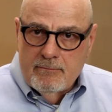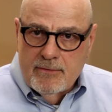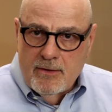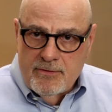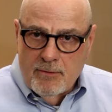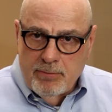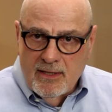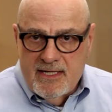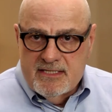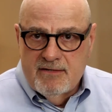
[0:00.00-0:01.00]
that they're
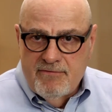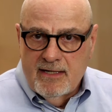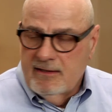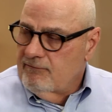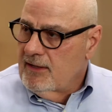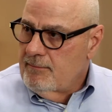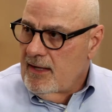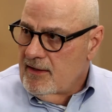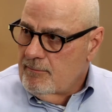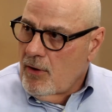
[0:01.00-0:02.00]
policed effectively by
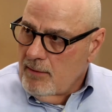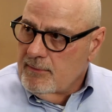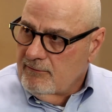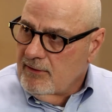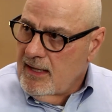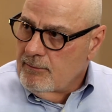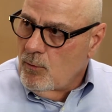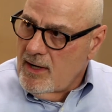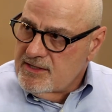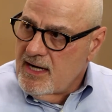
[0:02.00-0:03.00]
the Department of Labor
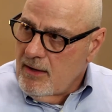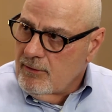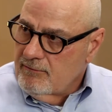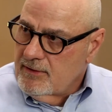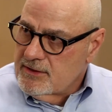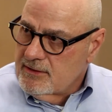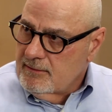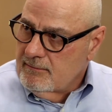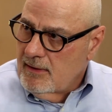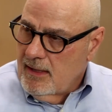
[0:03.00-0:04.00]
Wage and Hour Division.
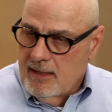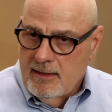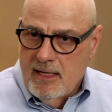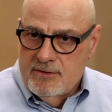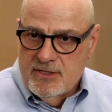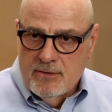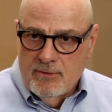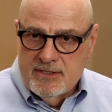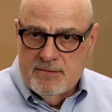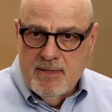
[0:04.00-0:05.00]
And
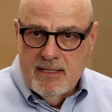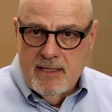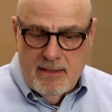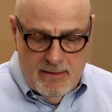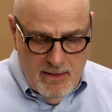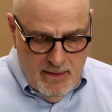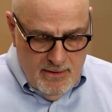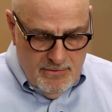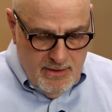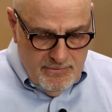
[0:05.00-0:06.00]
generally speaking,
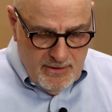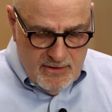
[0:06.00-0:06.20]
the